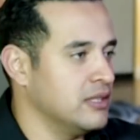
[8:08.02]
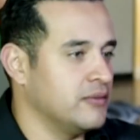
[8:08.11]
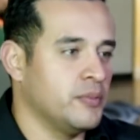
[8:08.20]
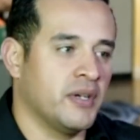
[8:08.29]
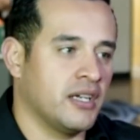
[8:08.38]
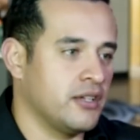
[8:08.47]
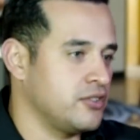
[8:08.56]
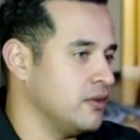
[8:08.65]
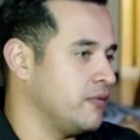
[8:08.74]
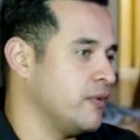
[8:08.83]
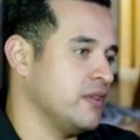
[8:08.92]
to put on a show
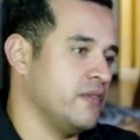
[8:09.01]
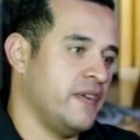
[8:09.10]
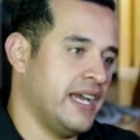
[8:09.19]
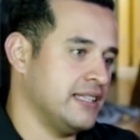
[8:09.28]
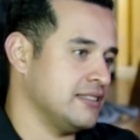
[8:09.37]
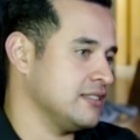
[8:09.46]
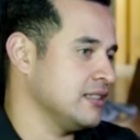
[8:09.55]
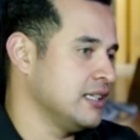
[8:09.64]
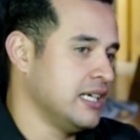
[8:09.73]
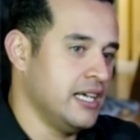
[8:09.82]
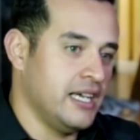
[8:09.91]
for the fans,
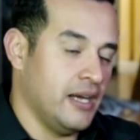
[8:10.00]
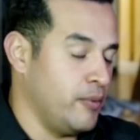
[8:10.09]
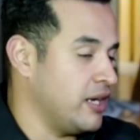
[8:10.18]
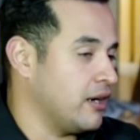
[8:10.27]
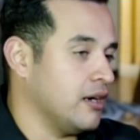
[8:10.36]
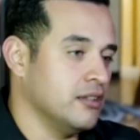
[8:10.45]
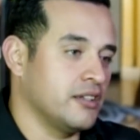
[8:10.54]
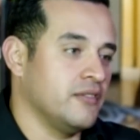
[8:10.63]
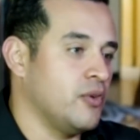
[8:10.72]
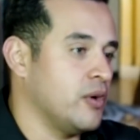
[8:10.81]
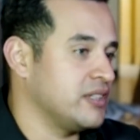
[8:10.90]
and we are all looking
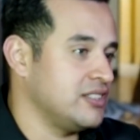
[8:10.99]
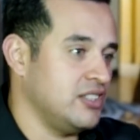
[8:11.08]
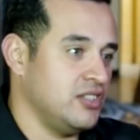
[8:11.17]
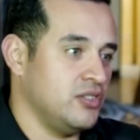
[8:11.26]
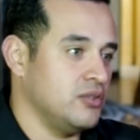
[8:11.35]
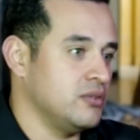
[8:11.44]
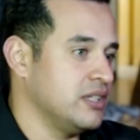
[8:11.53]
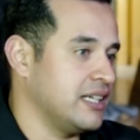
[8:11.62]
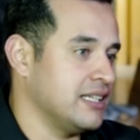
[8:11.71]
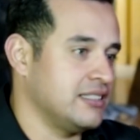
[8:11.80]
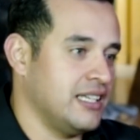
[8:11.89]
forward to seeing you
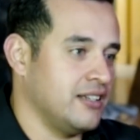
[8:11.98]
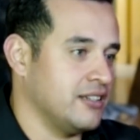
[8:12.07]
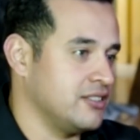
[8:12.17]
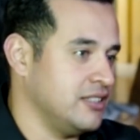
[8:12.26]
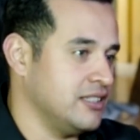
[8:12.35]
against Danny Garcia.